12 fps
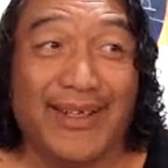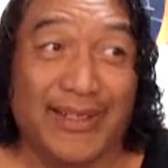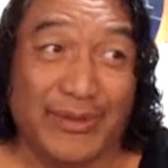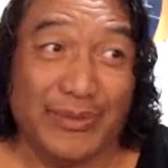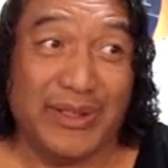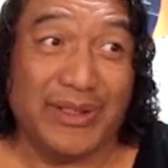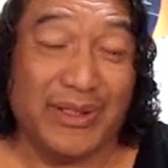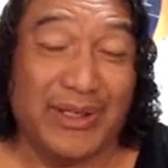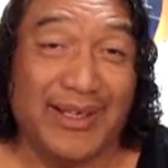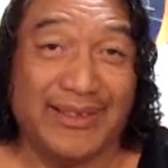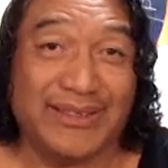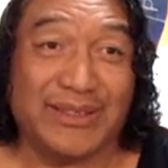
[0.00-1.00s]
That's why the
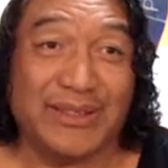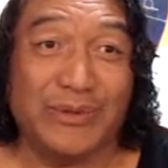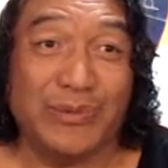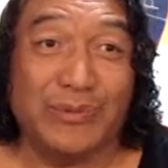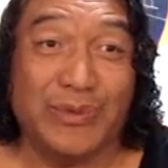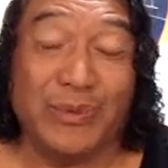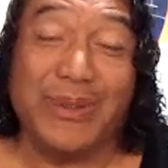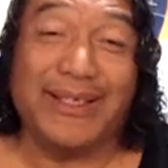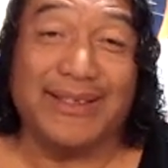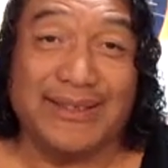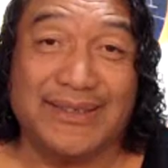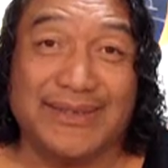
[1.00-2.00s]
light is so the way it
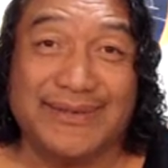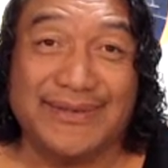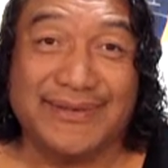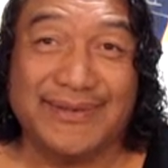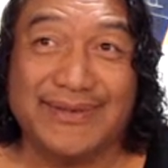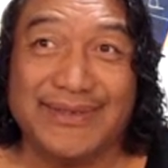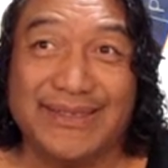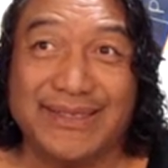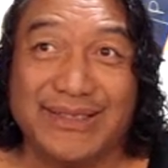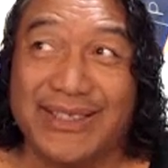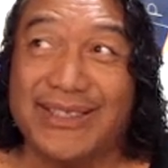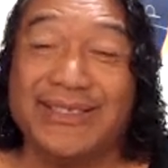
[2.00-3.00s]
is. It's
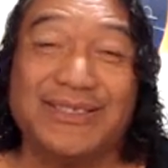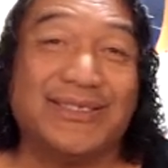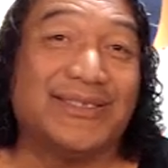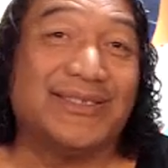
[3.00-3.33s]
changed.